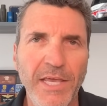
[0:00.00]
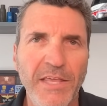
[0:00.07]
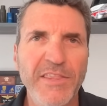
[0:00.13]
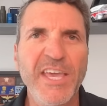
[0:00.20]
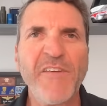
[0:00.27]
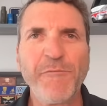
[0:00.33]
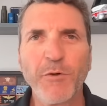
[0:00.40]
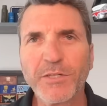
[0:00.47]

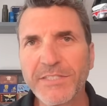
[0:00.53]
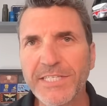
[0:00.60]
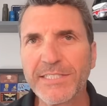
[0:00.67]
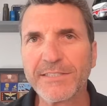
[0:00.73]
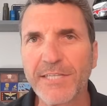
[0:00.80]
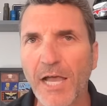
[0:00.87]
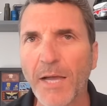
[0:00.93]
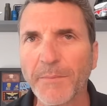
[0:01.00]
The F
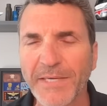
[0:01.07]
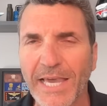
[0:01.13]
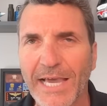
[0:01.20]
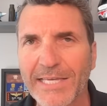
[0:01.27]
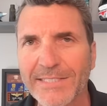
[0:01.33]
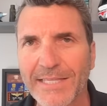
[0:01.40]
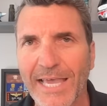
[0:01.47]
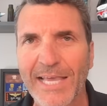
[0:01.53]
fourteen
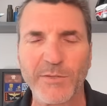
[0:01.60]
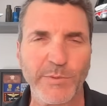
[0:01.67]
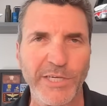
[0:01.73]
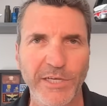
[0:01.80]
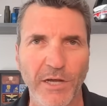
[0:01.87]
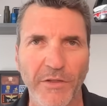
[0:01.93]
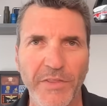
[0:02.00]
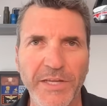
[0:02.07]
Tomcast, as we
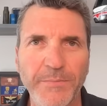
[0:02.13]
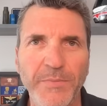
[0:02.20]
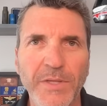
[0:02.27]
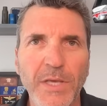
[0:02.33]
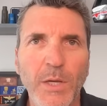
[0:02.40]
called it,